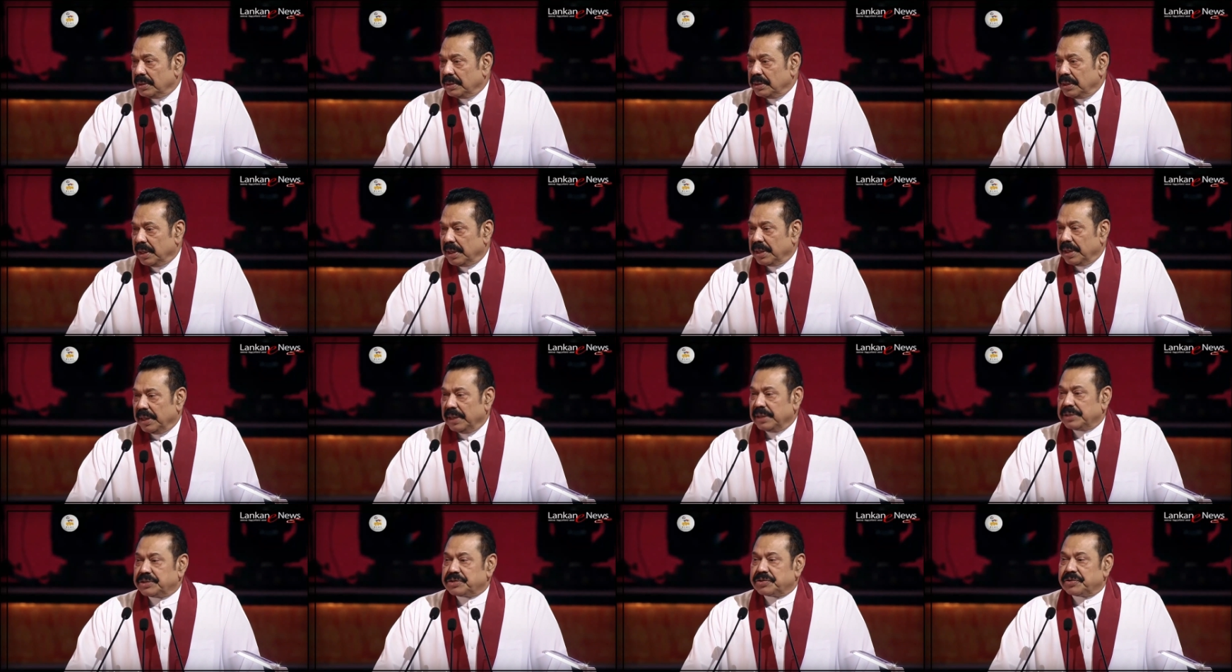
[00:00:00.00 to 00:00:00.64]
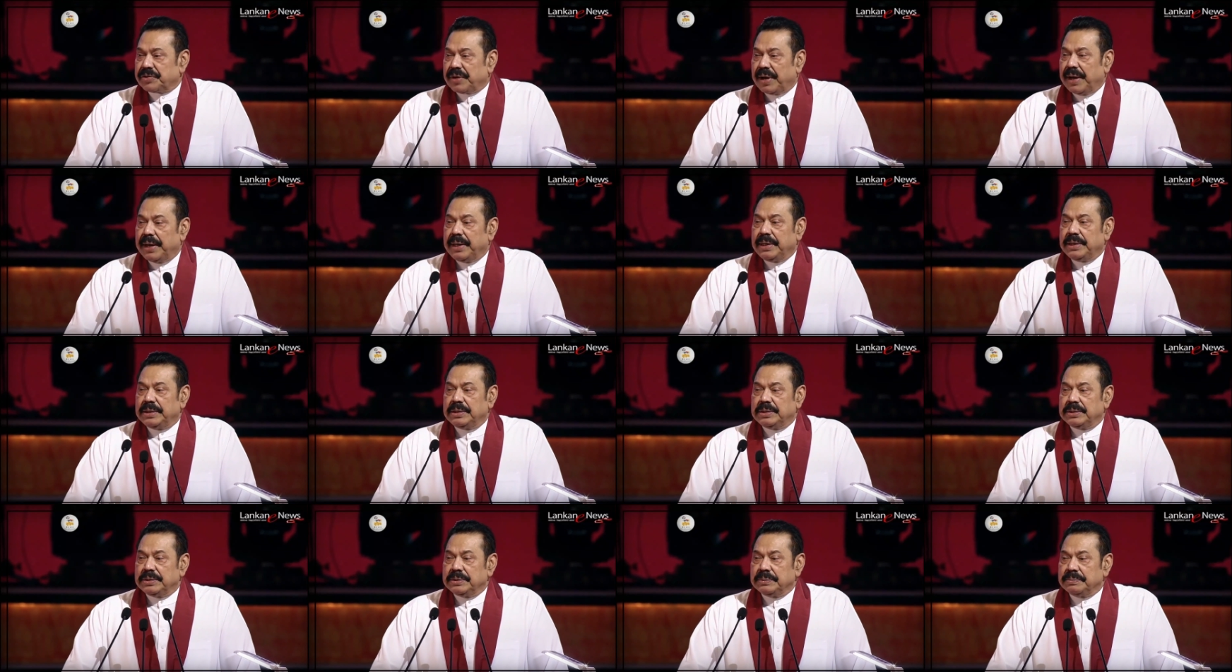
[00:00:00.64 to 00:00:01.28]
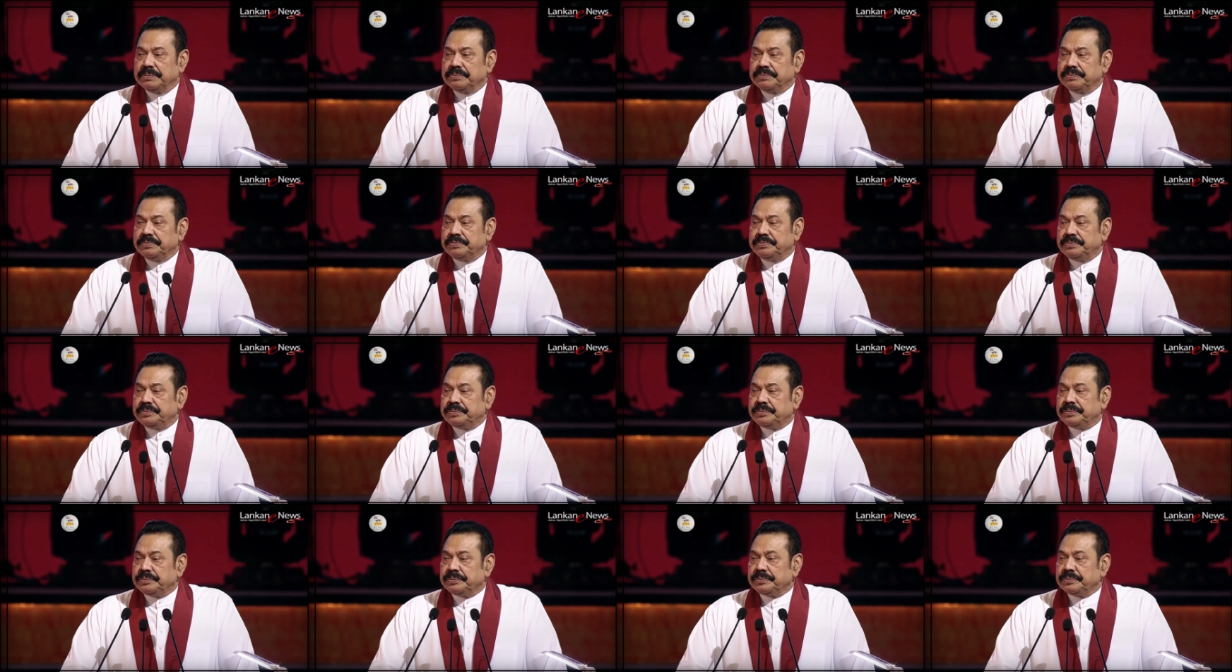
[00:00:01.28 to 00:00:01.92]
The great strides
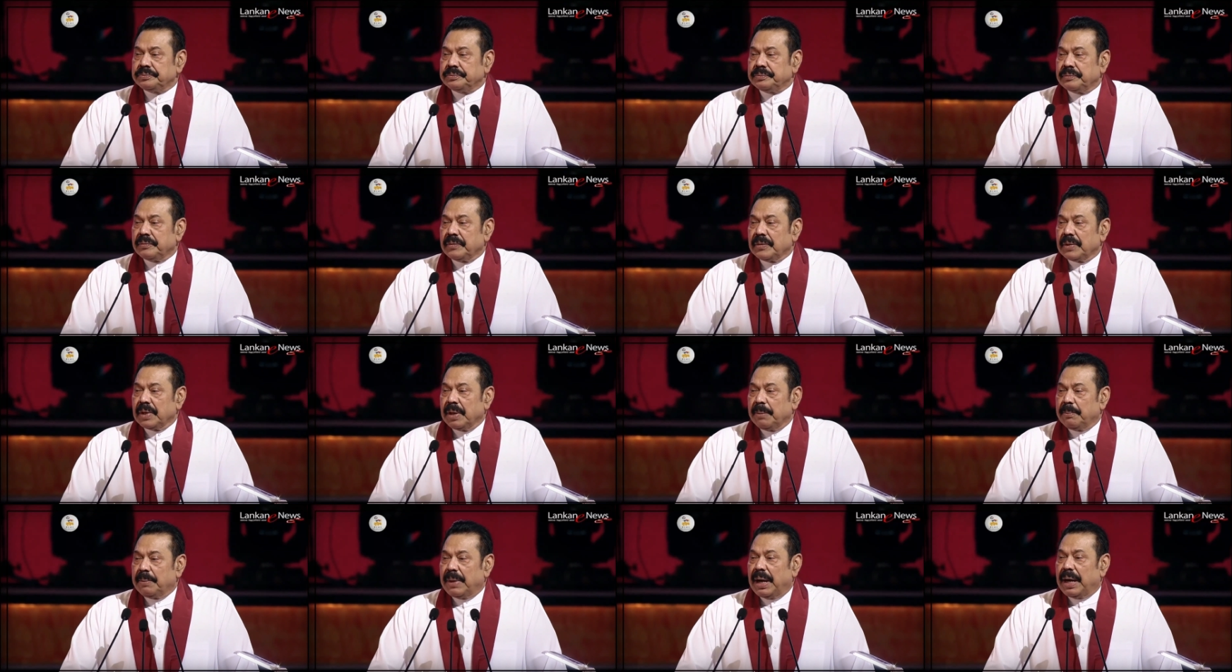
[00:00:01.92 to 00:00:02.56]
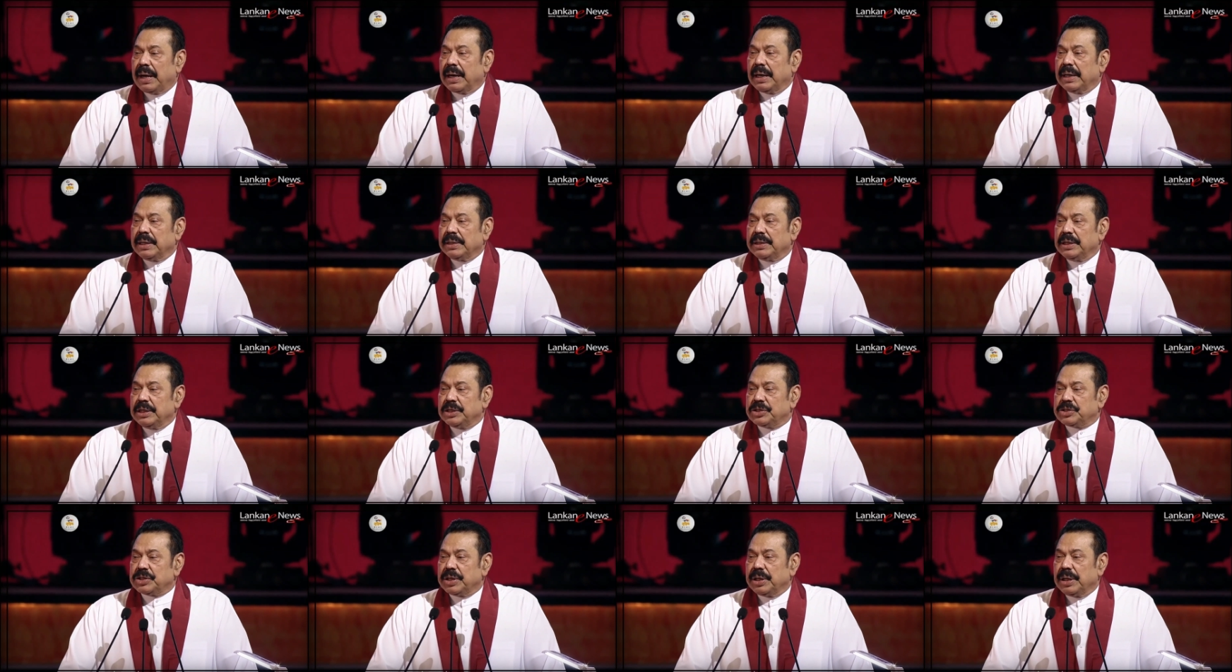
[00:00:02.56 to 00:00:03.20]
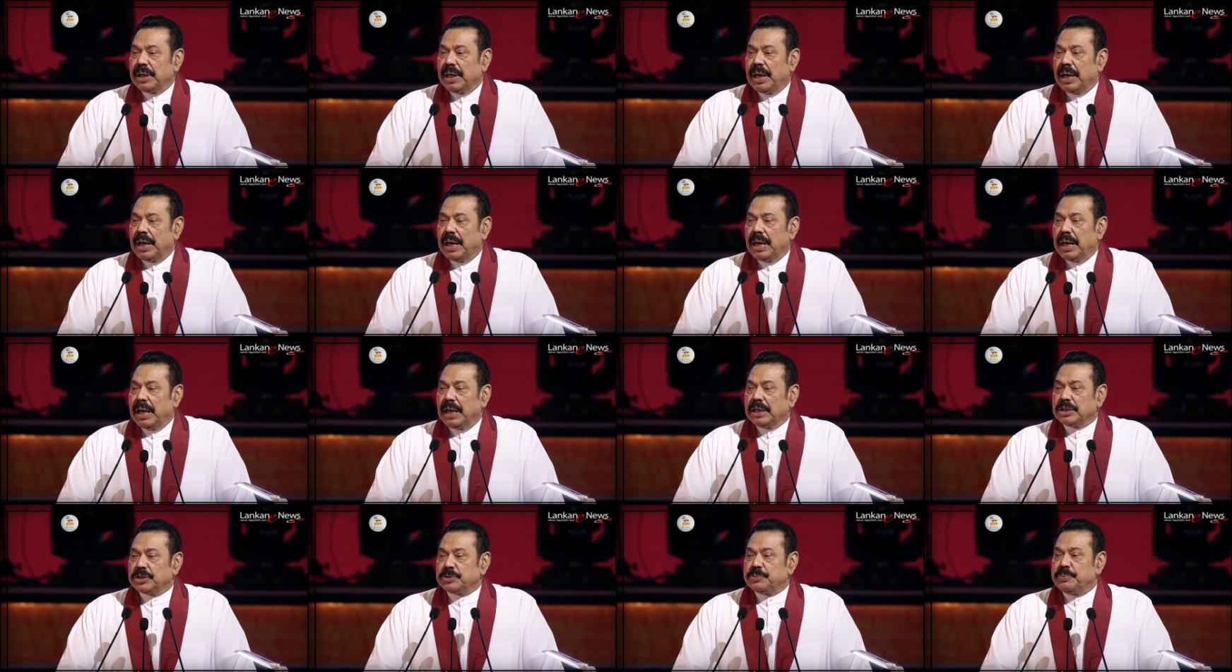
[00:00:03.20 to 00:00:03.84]
Bangladesh
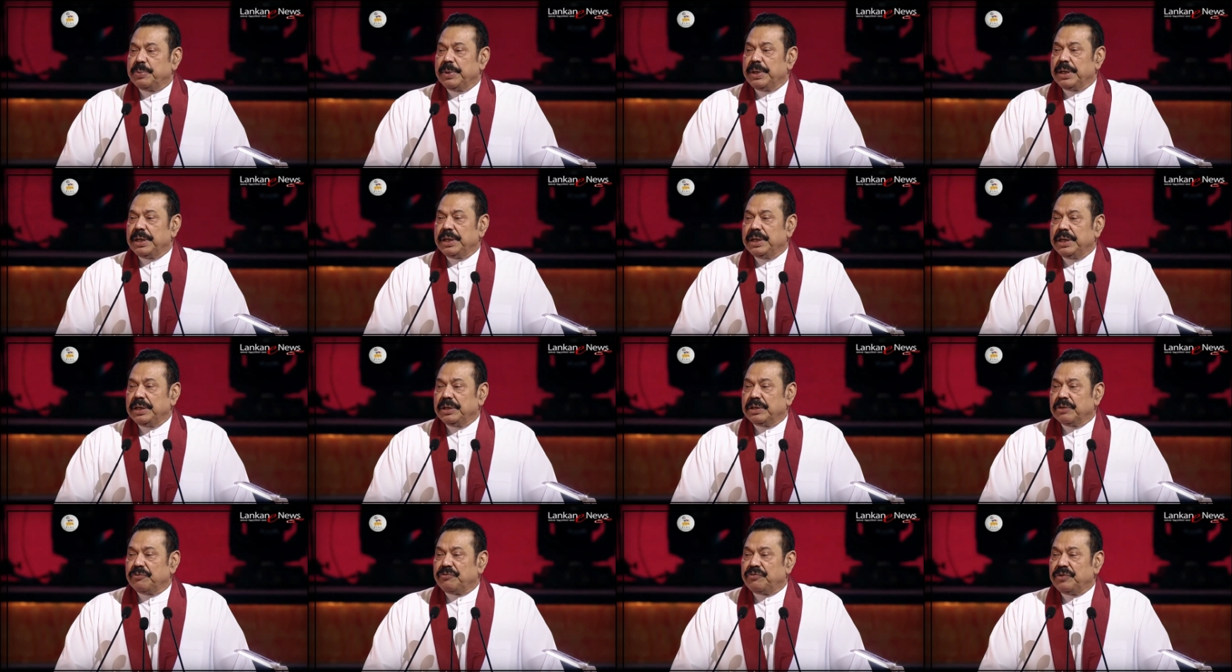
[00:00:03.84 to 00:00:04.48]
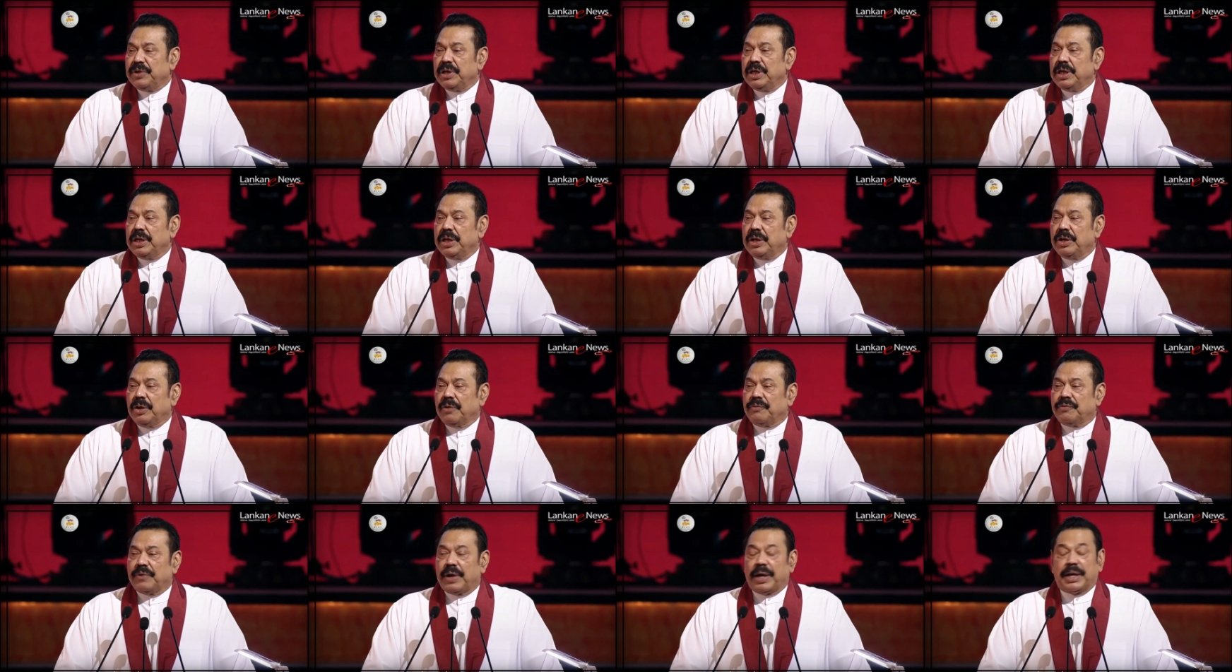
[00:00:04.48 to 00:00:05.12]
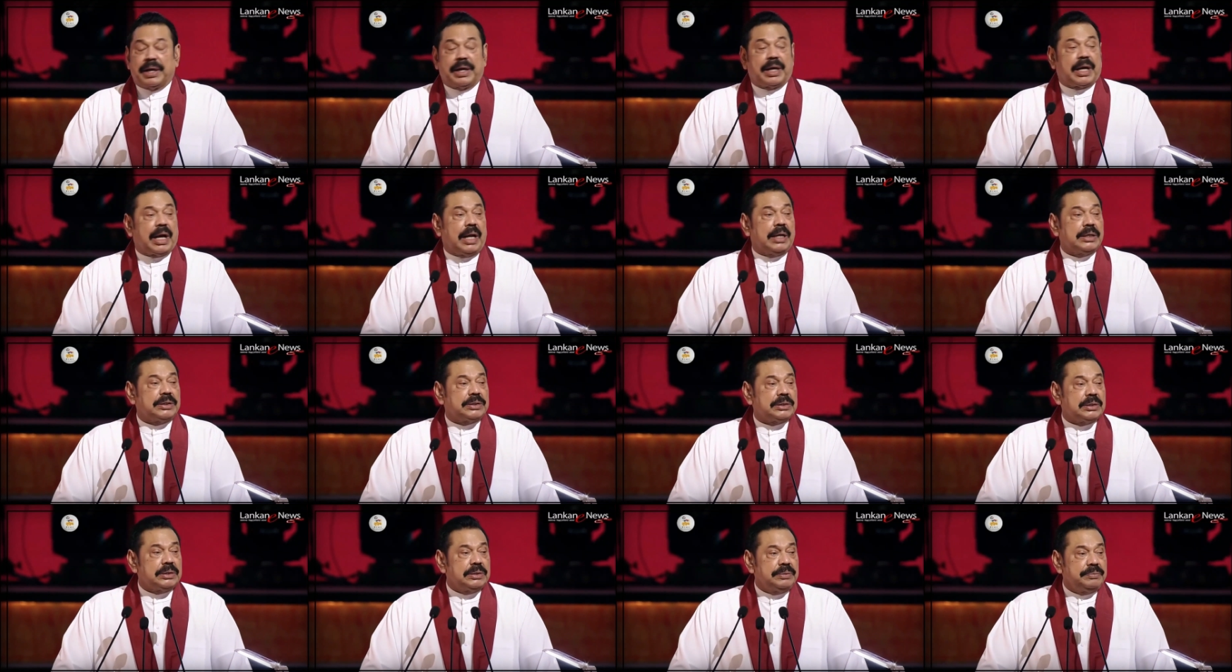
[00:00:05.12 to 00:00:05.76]
has made in the field of
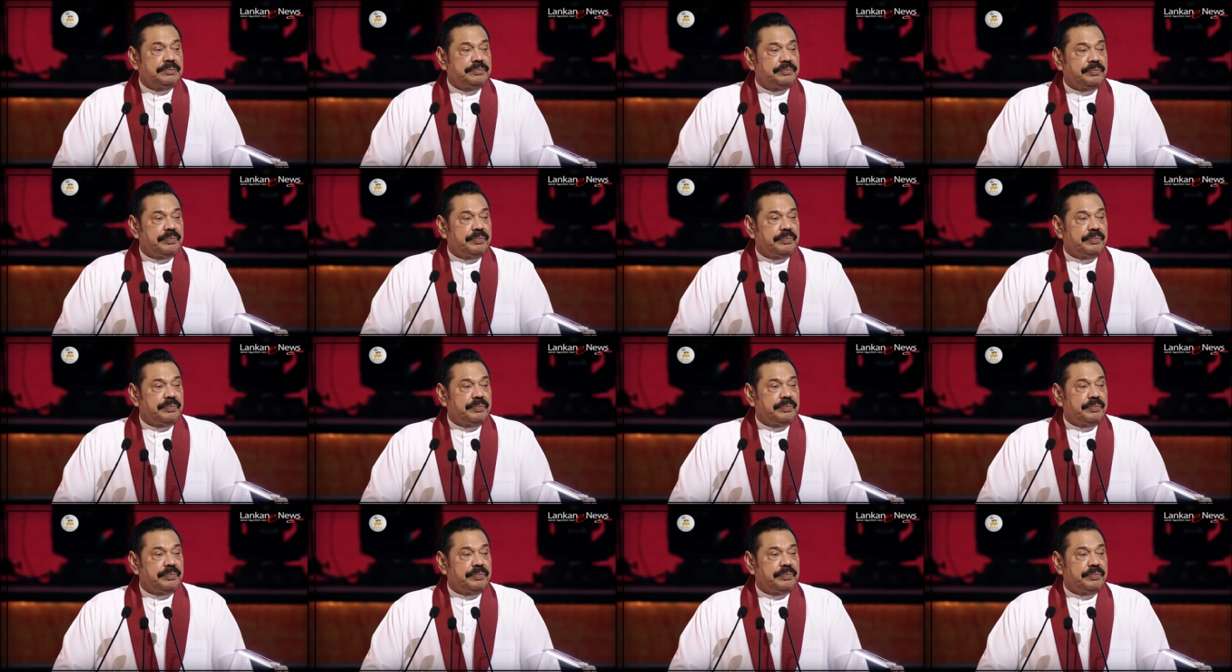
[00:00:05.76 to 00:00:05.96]
agriculture